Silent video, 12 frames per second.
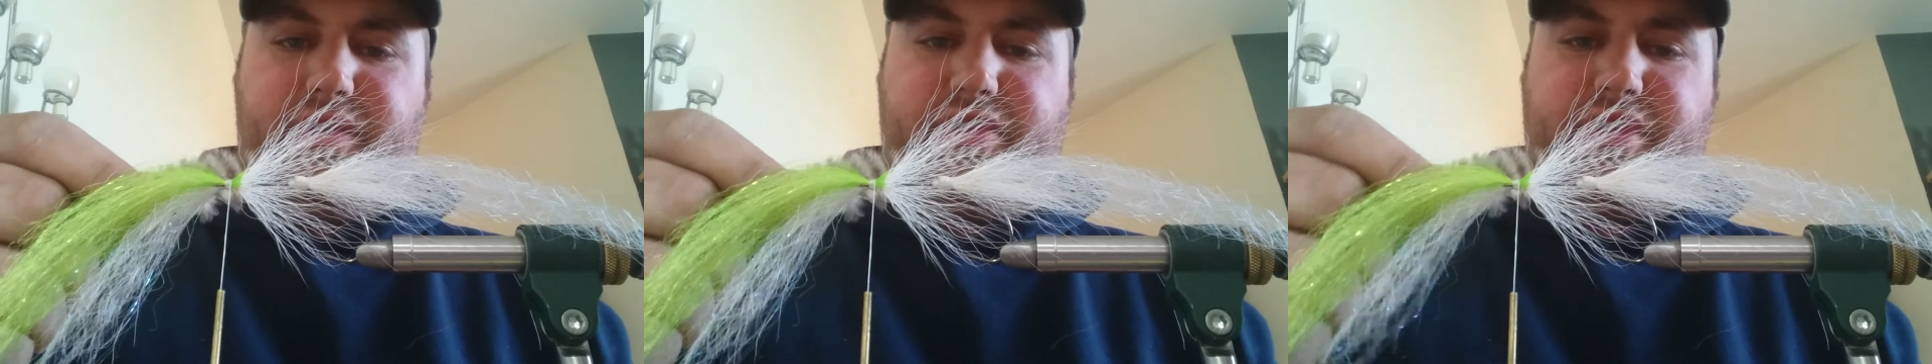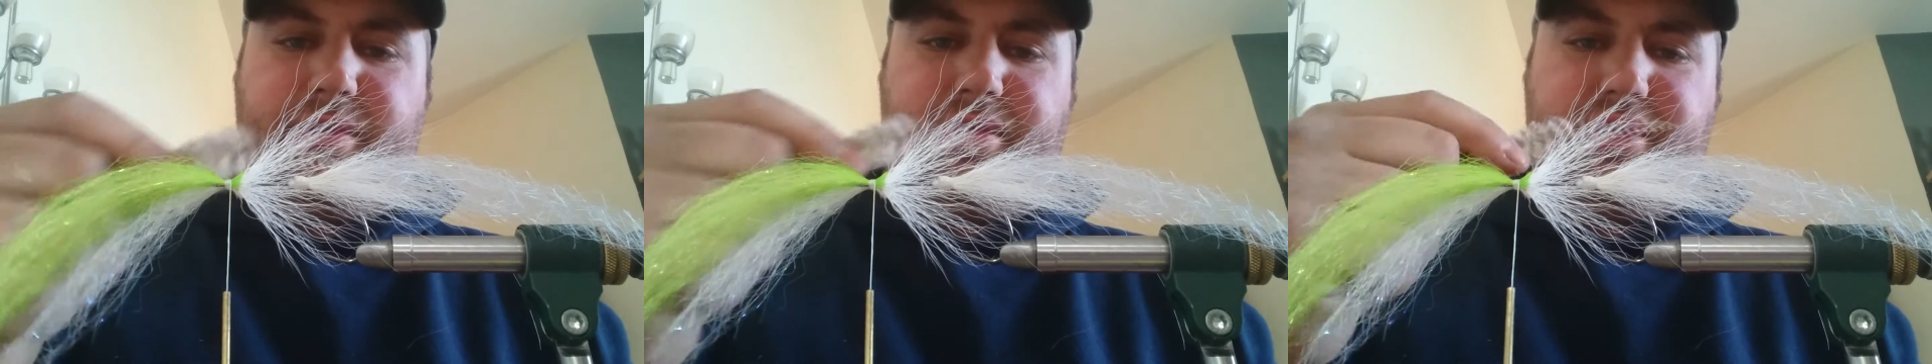If
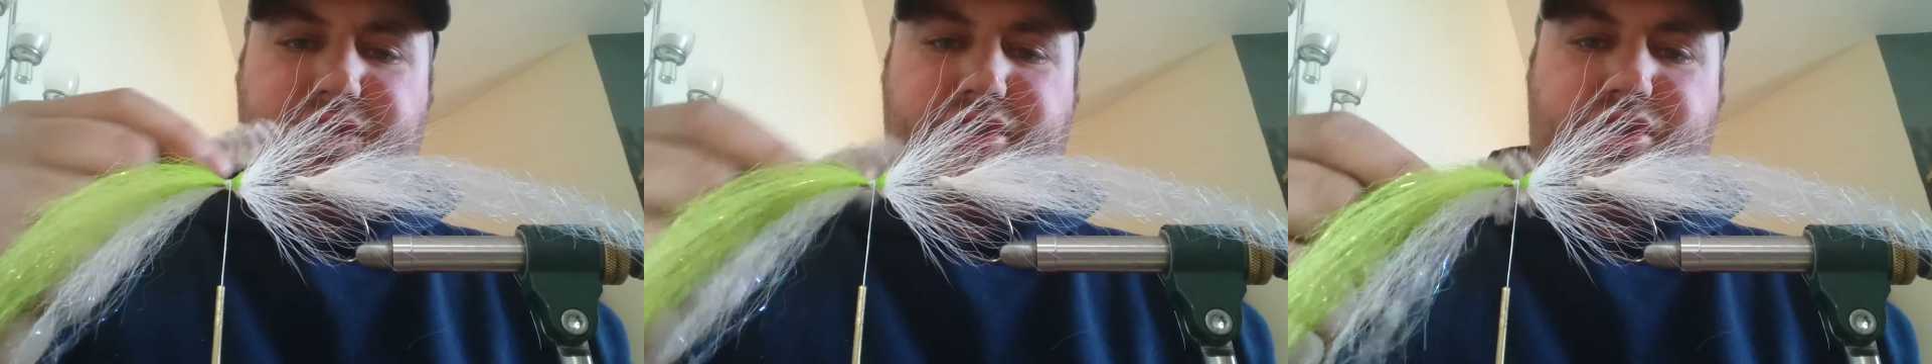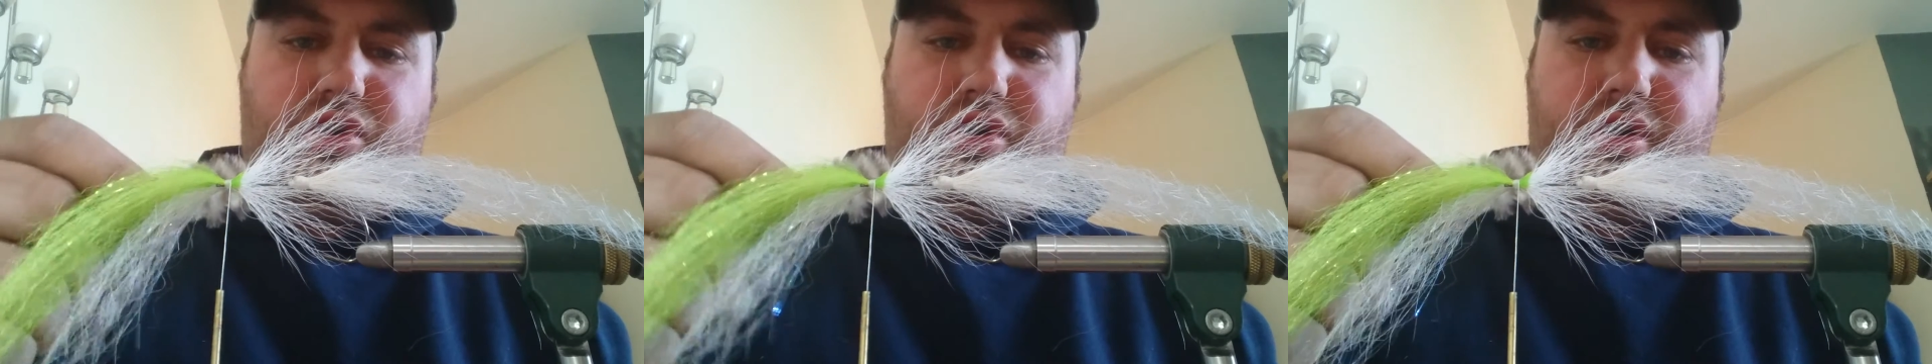you strip it to the
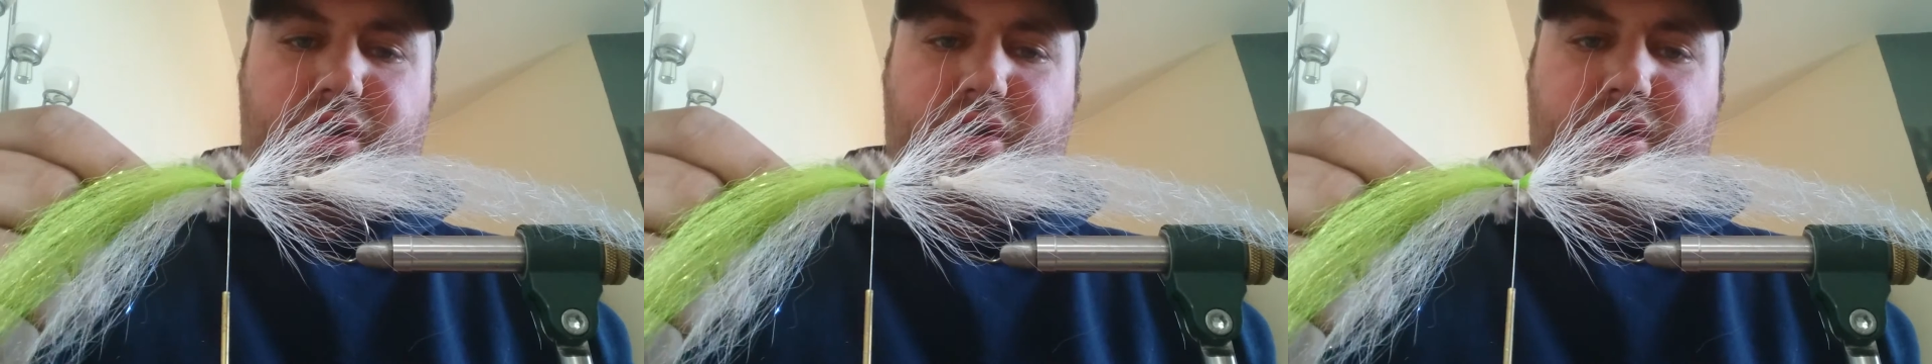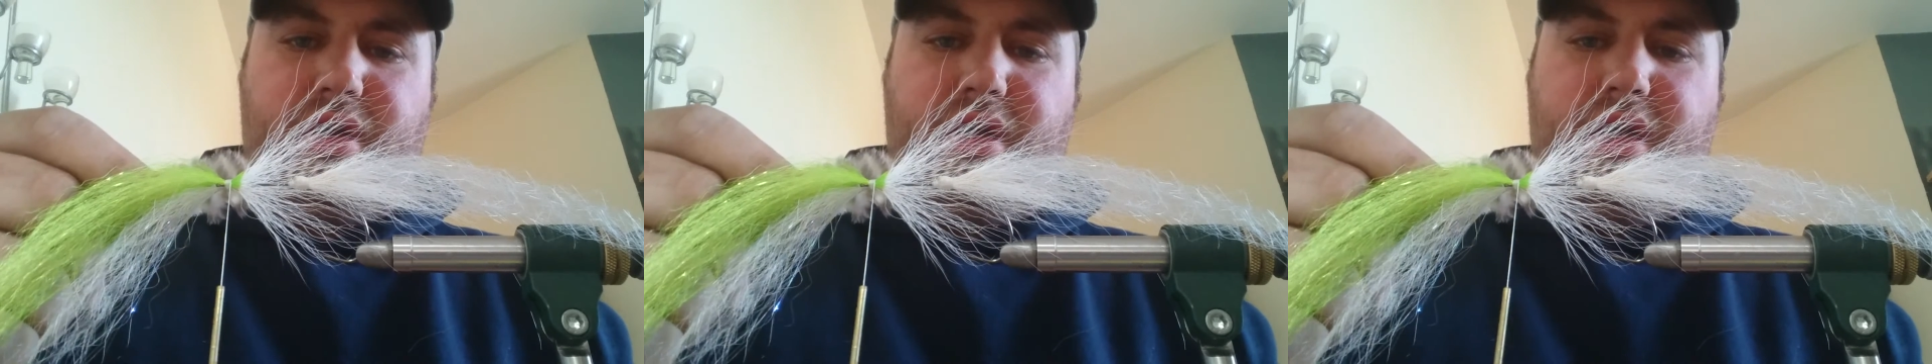stock,
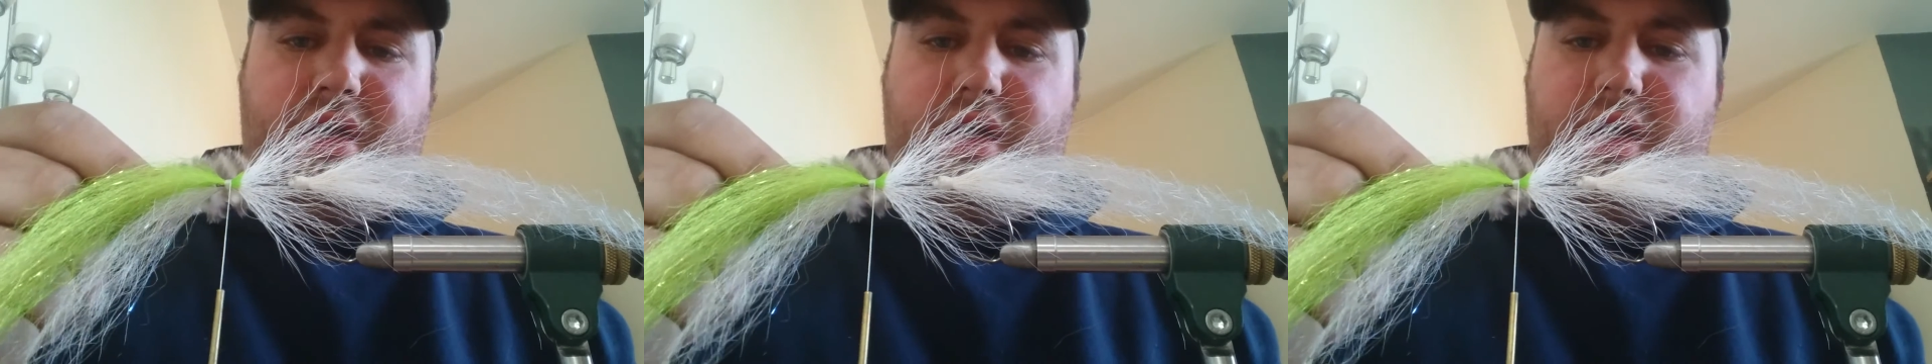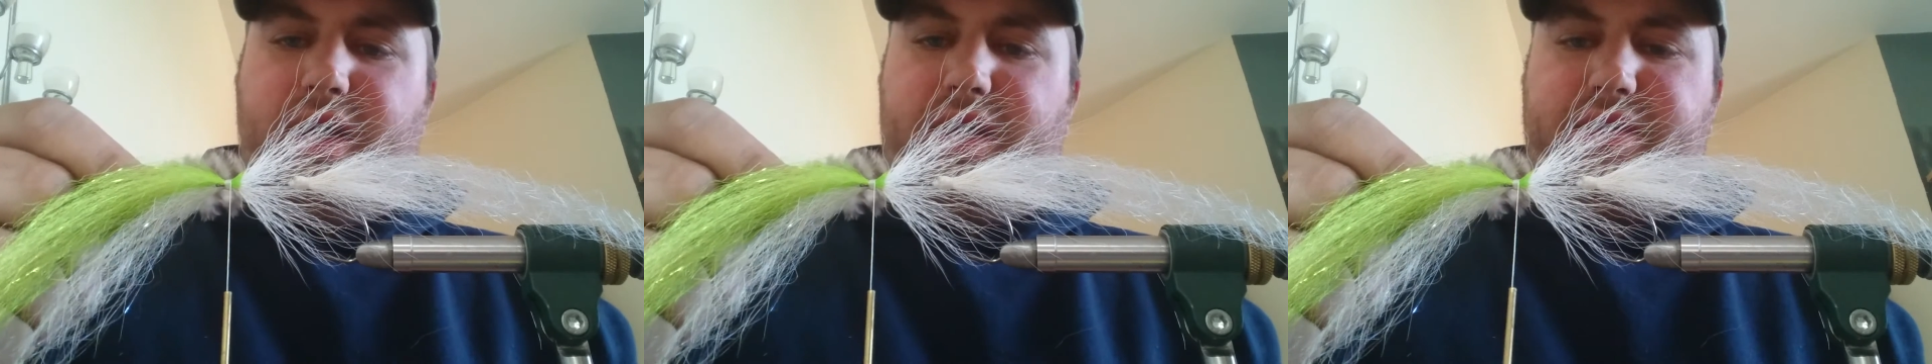
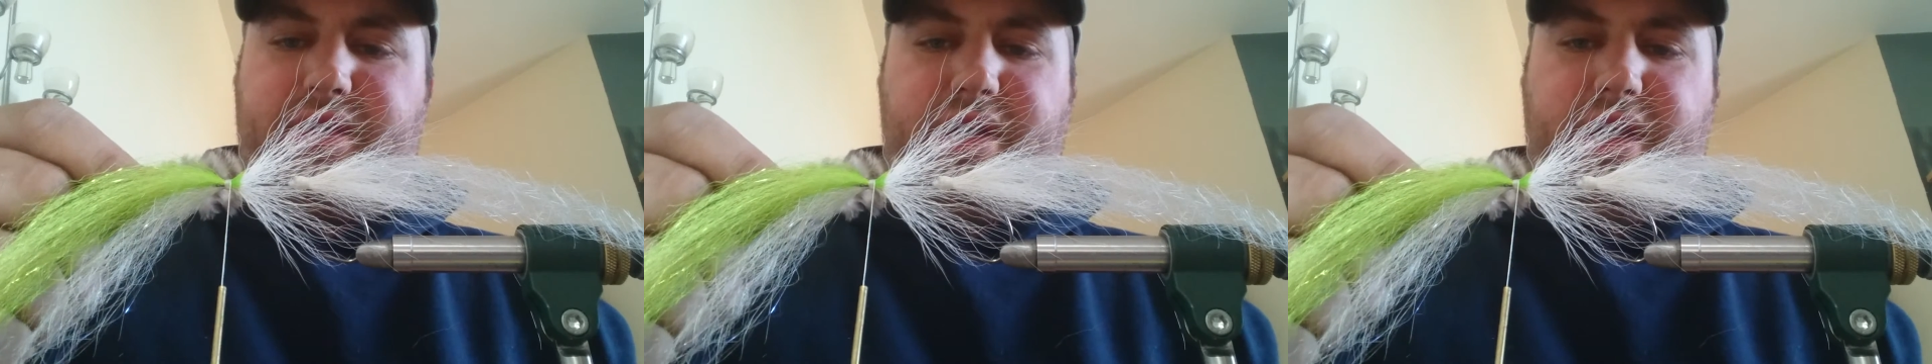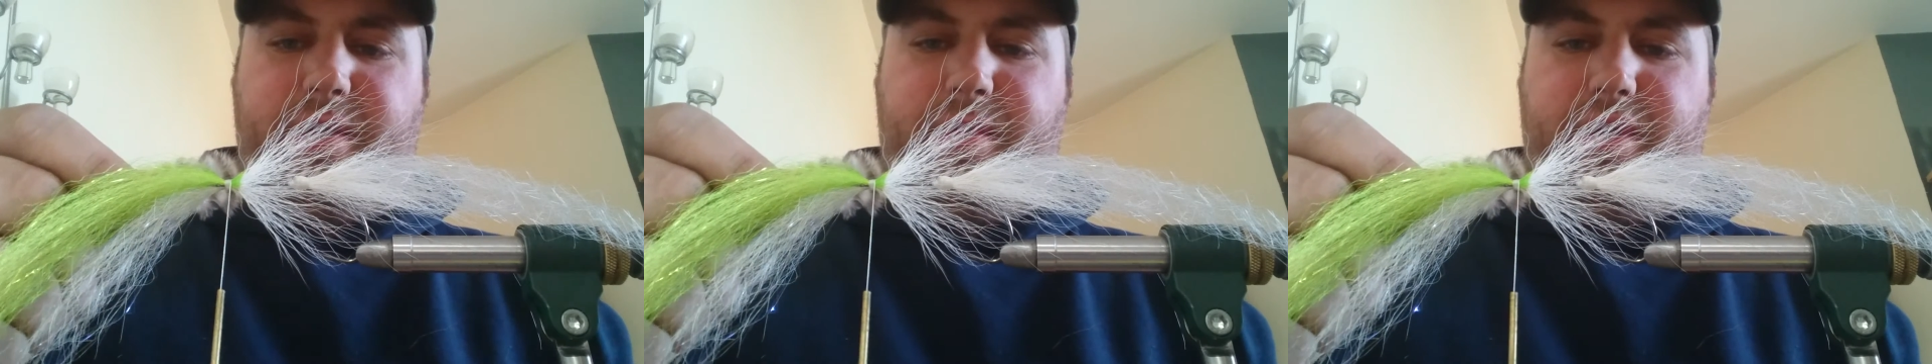it's
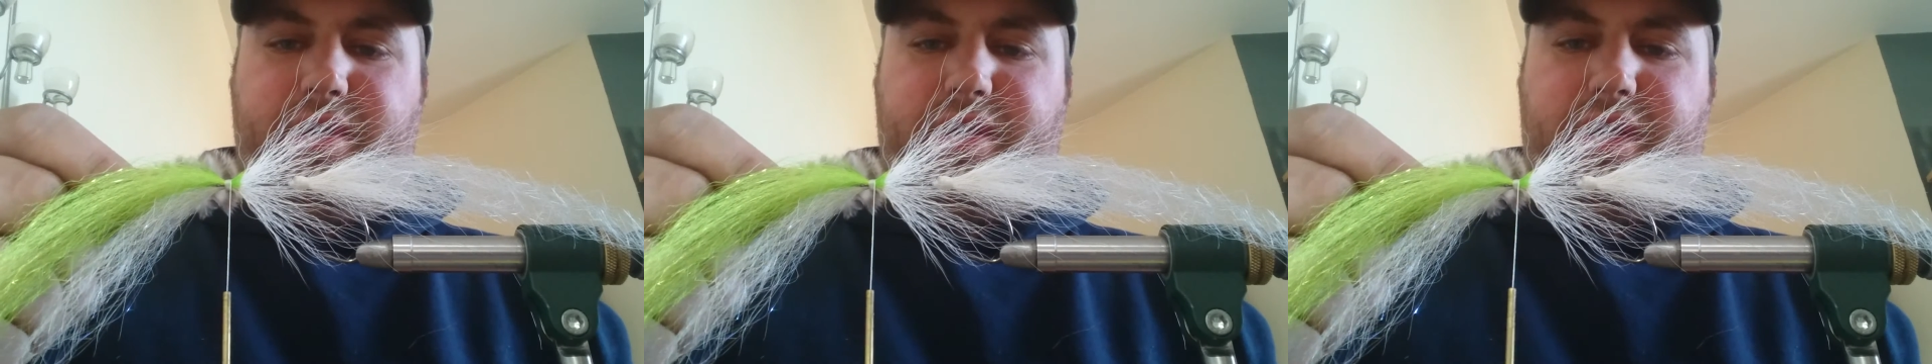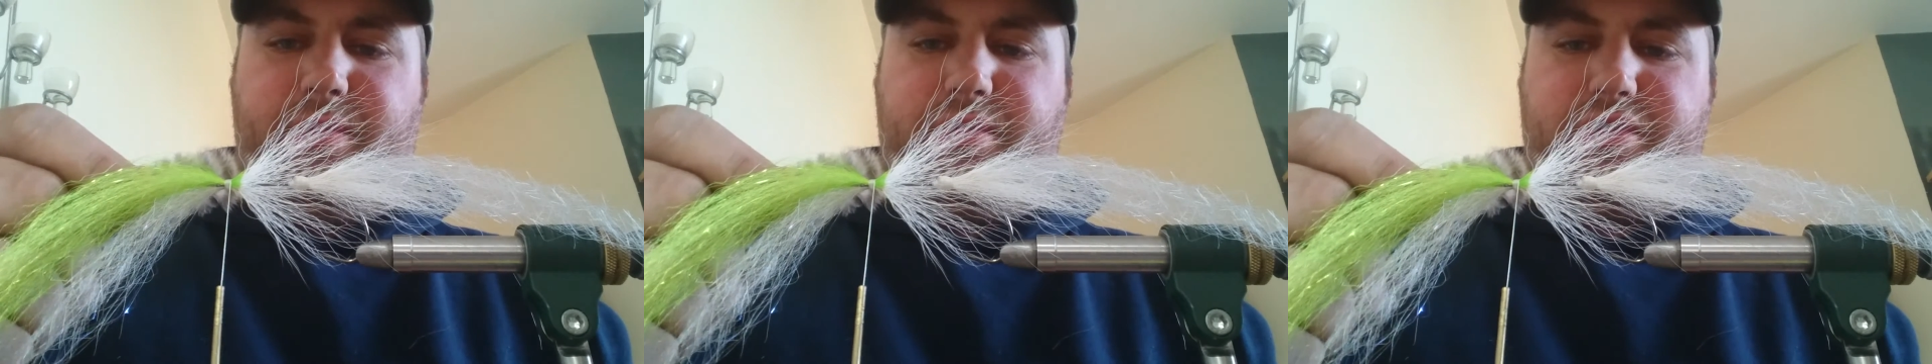a nightmare
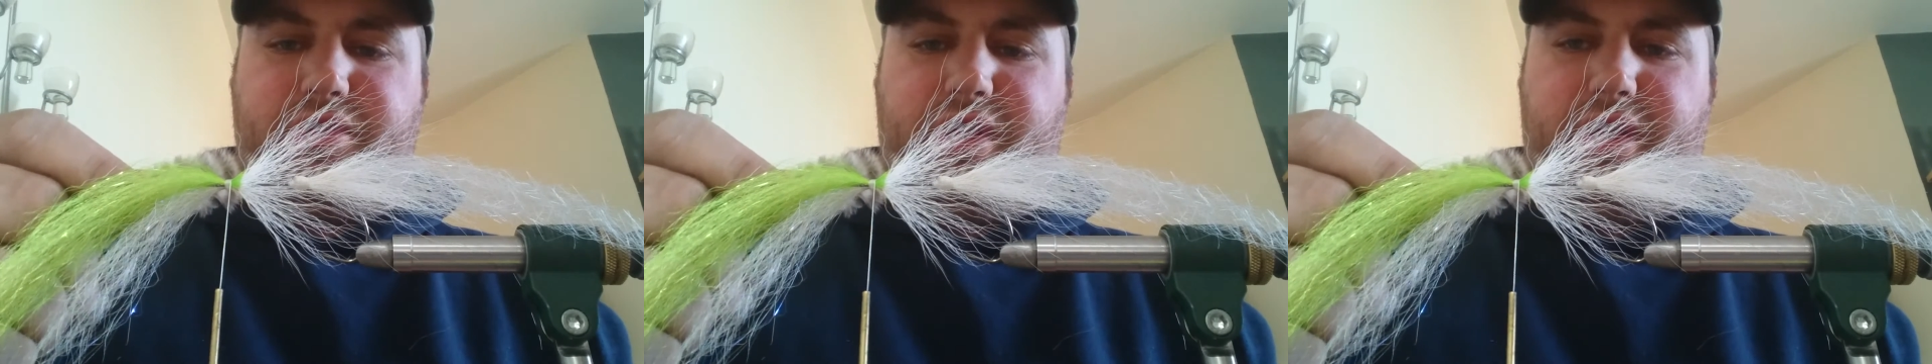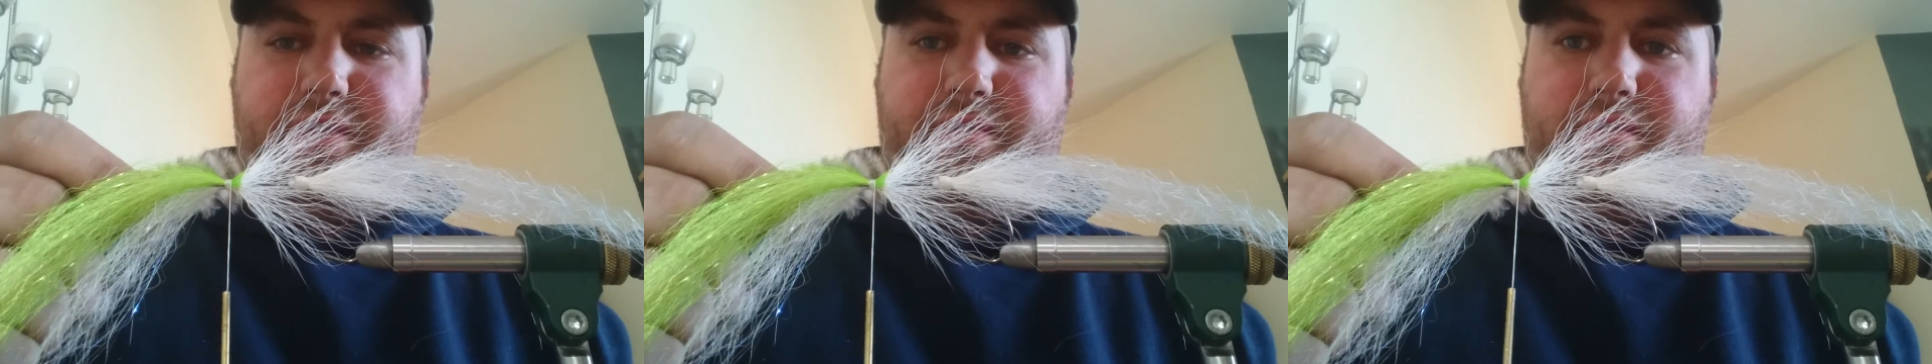to keep it
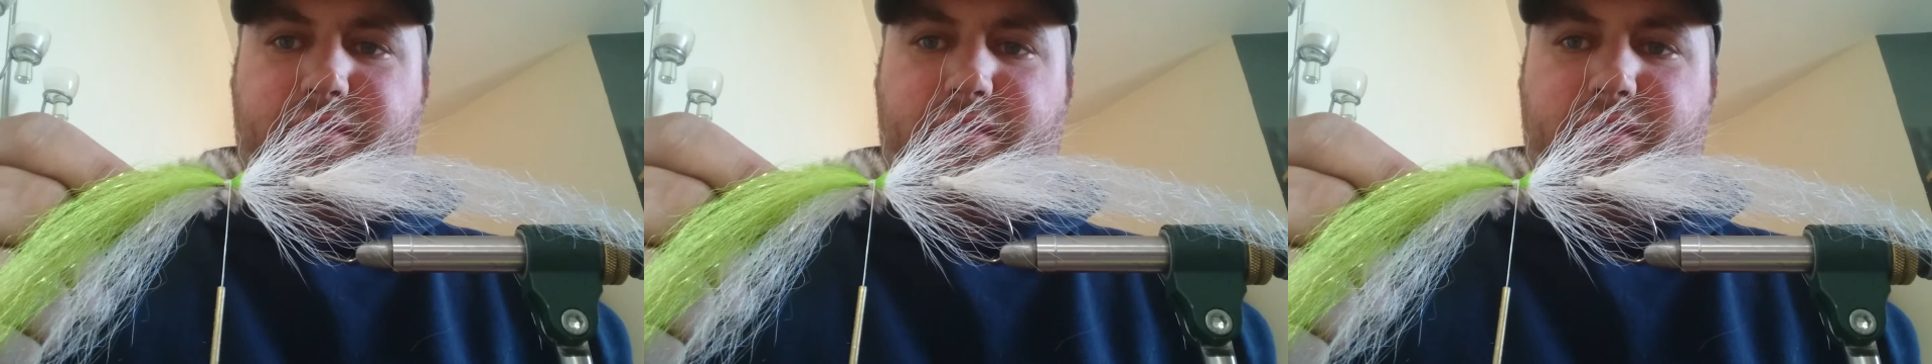straight.